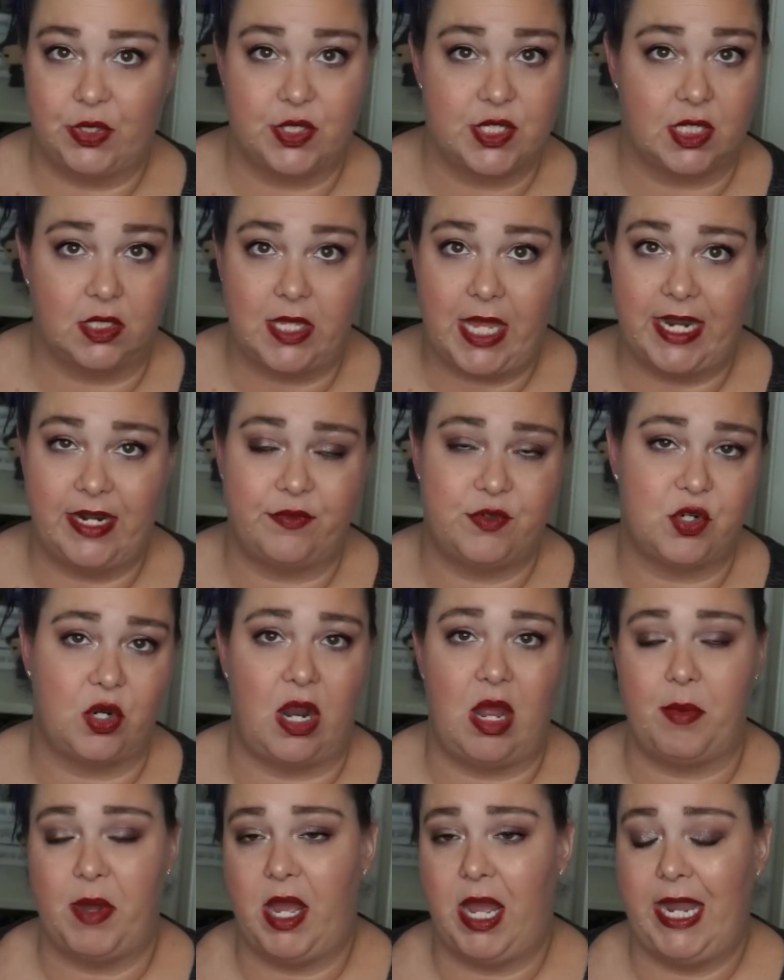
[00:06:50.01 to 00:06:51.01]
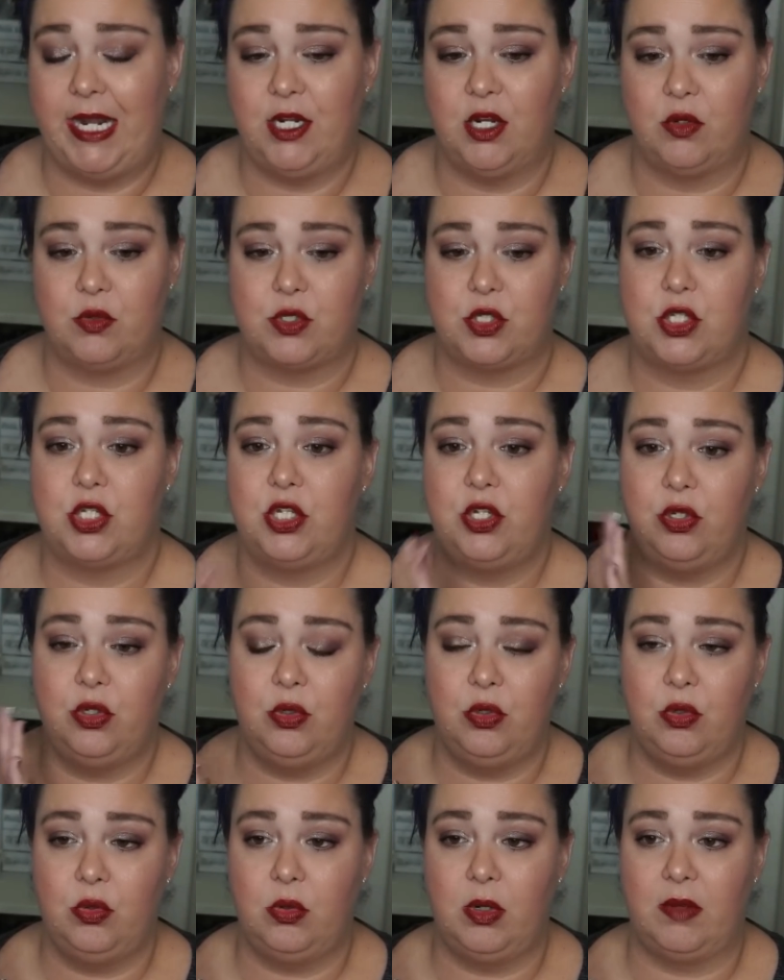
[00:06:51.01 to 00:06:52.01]
There's a lot of drama. I know
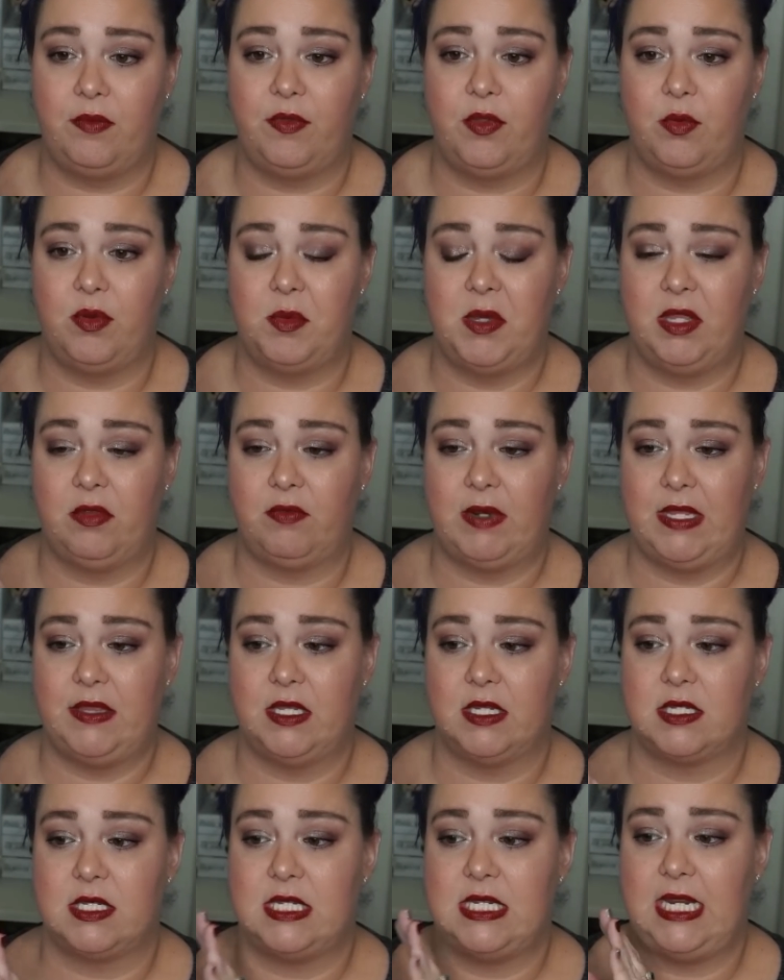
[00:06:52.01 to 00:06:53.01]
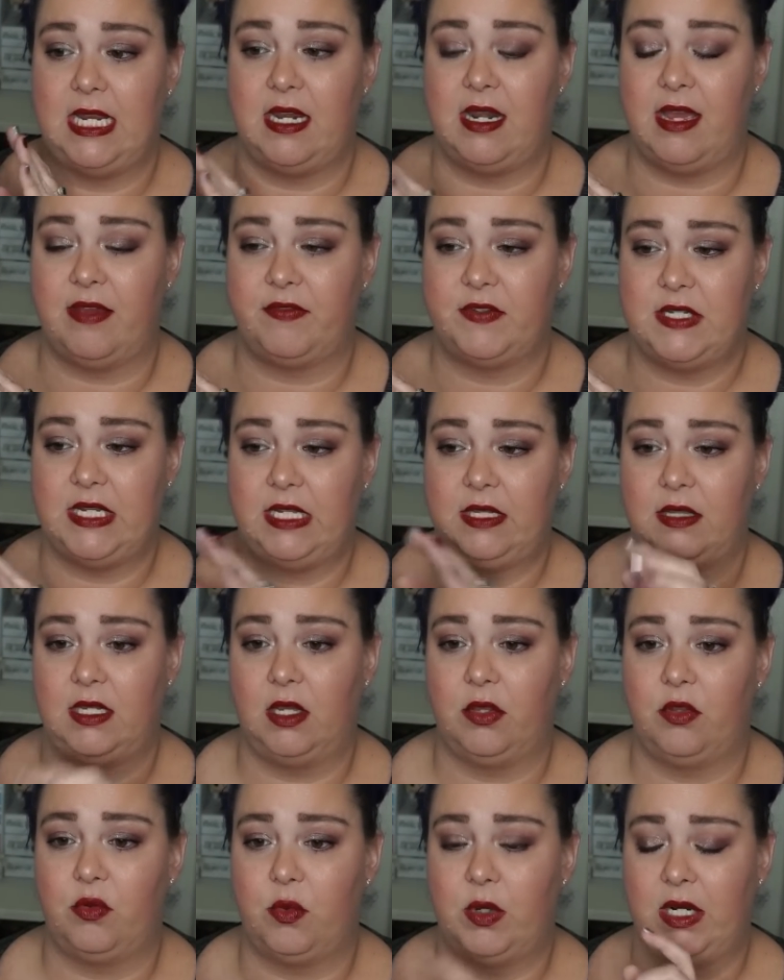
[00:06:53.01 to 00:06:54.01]
two of the women that read this DNF'd it.
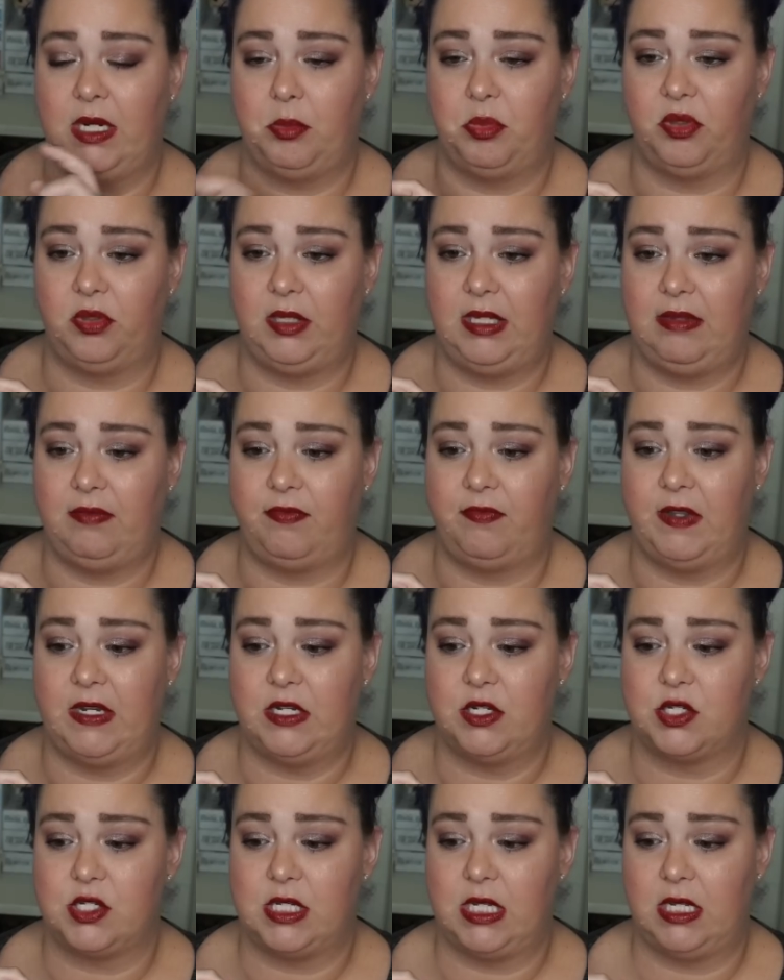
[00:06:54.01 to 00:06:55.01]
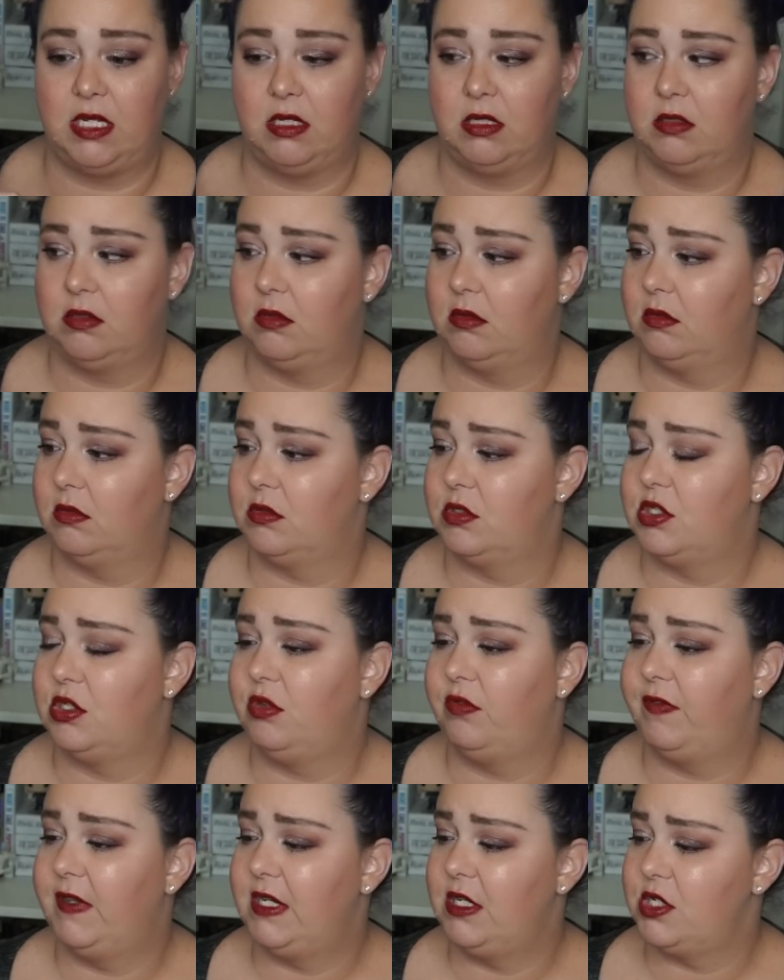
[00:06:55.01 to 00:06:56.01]
The other one, I believe, finished it
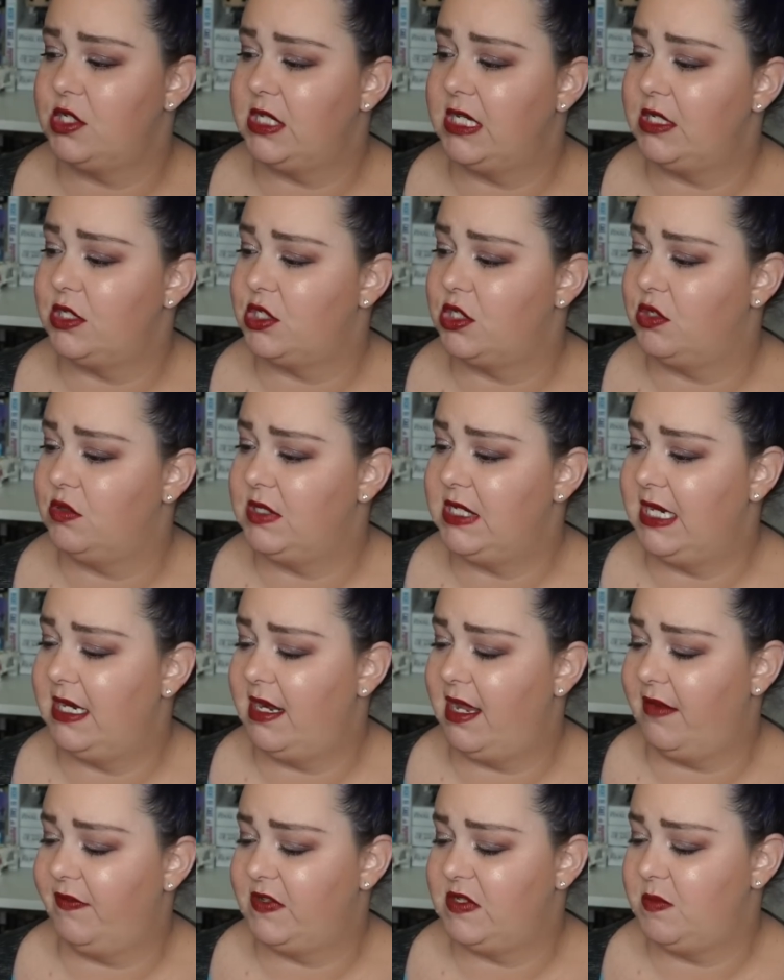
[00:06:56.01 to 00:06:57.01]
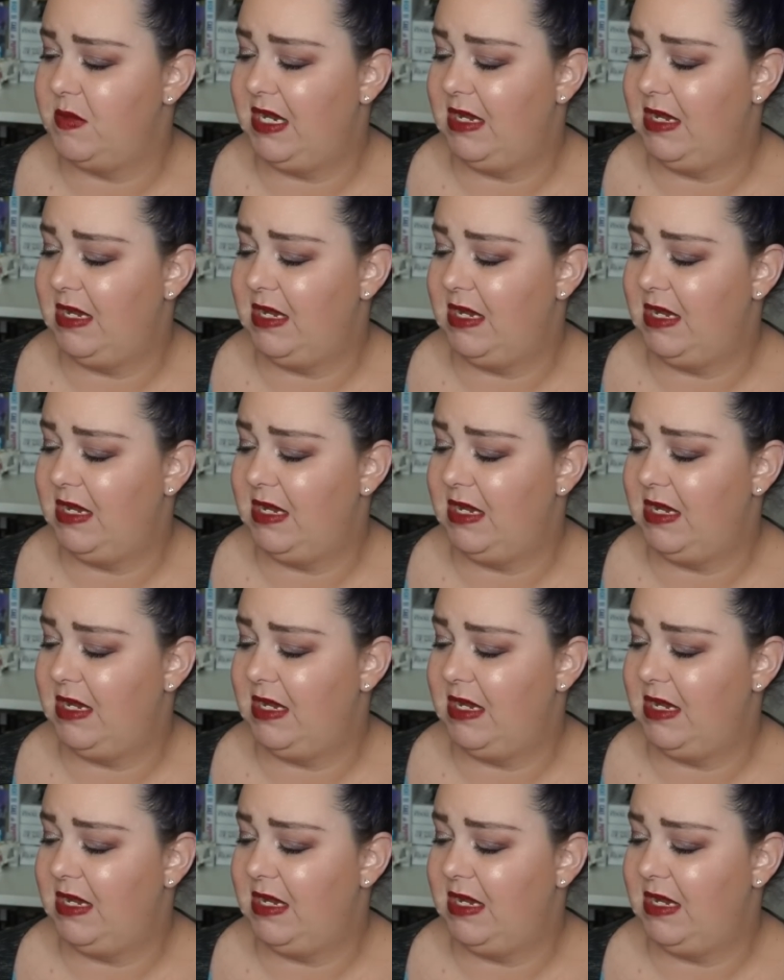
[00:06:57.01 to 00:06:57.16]
Two finished it, two DNF'd